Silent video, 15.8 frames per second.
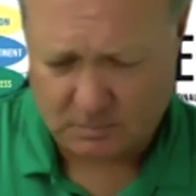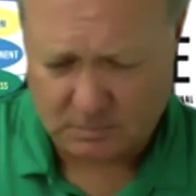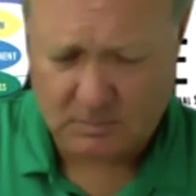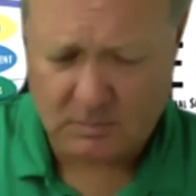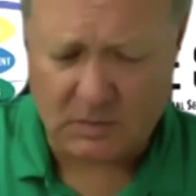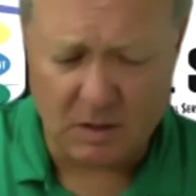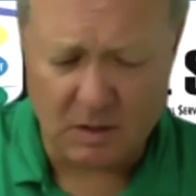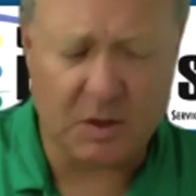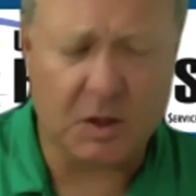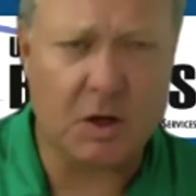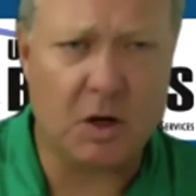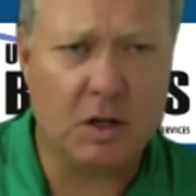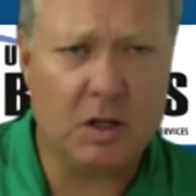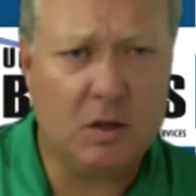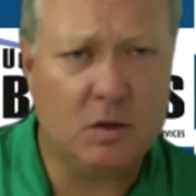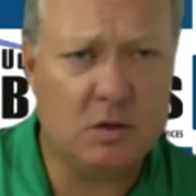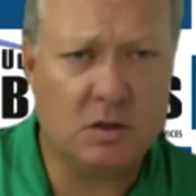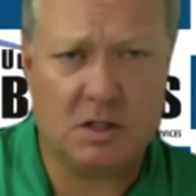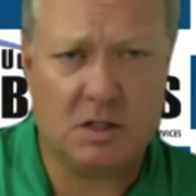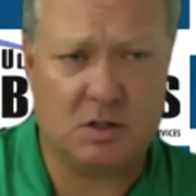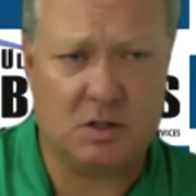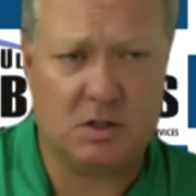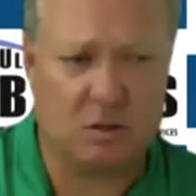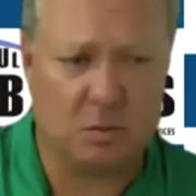if you're going to use
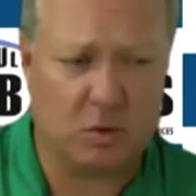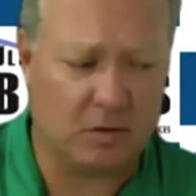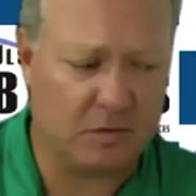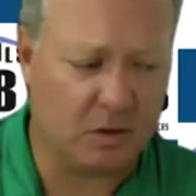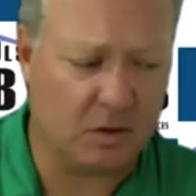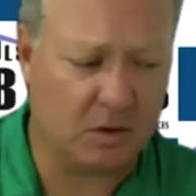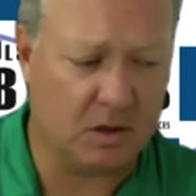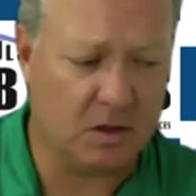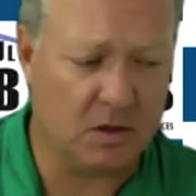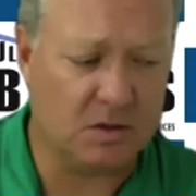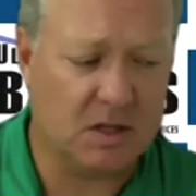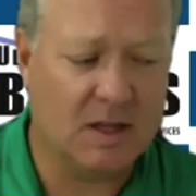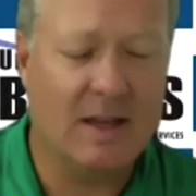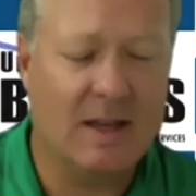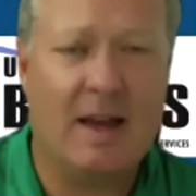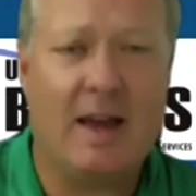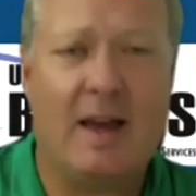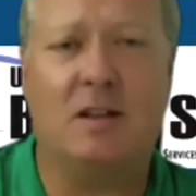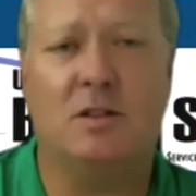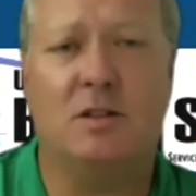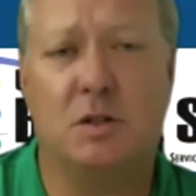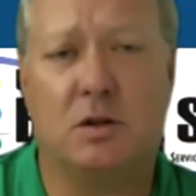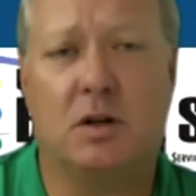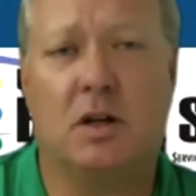digital portfolios and
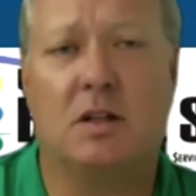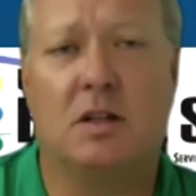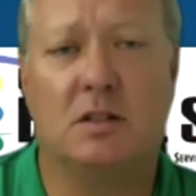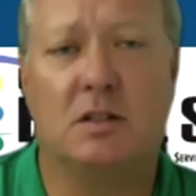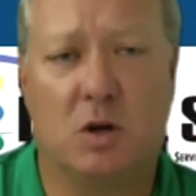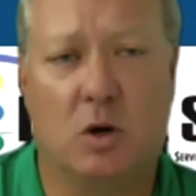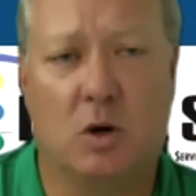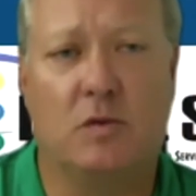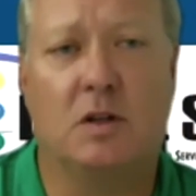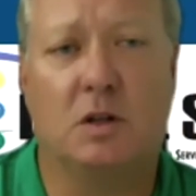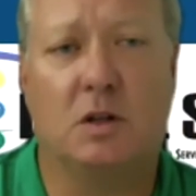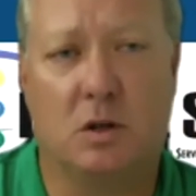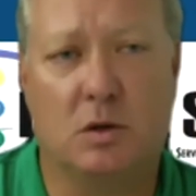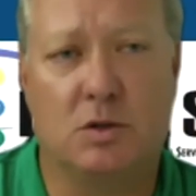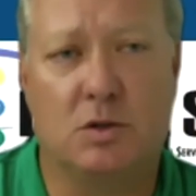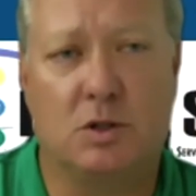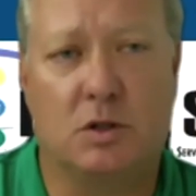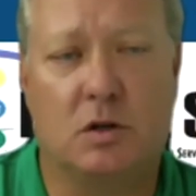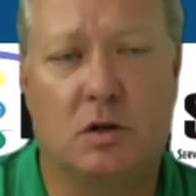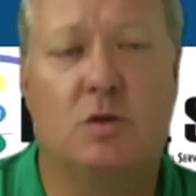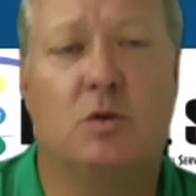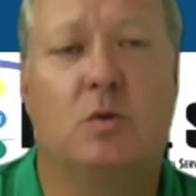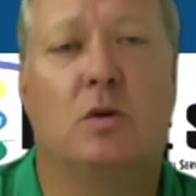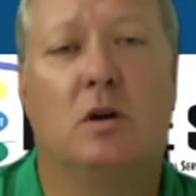during this COVID closure or
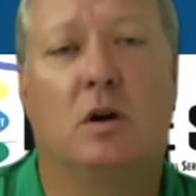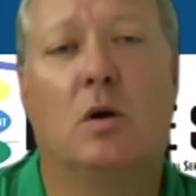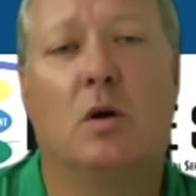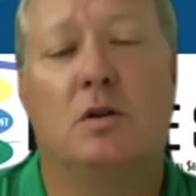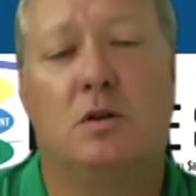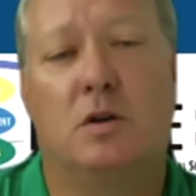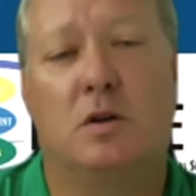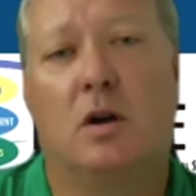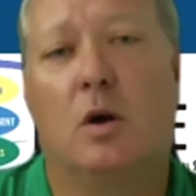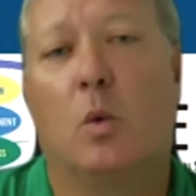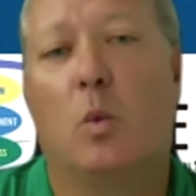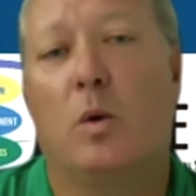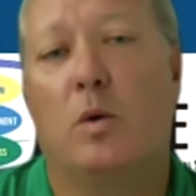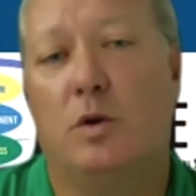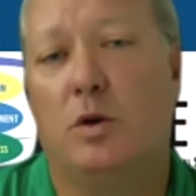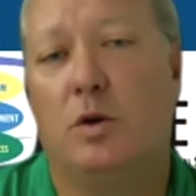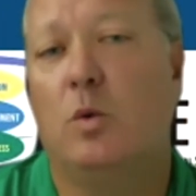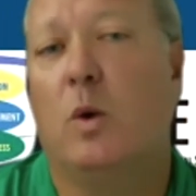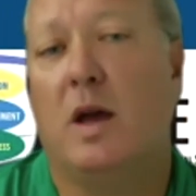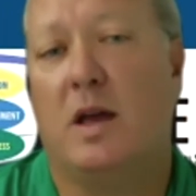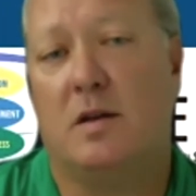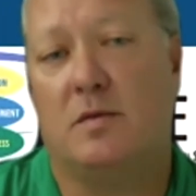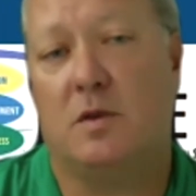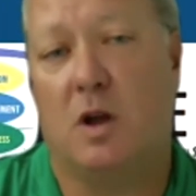during our new way
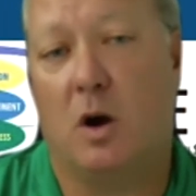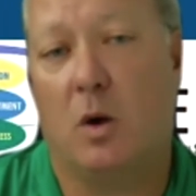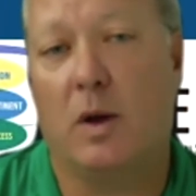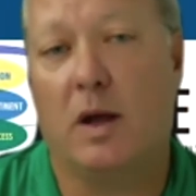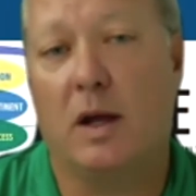of knowing.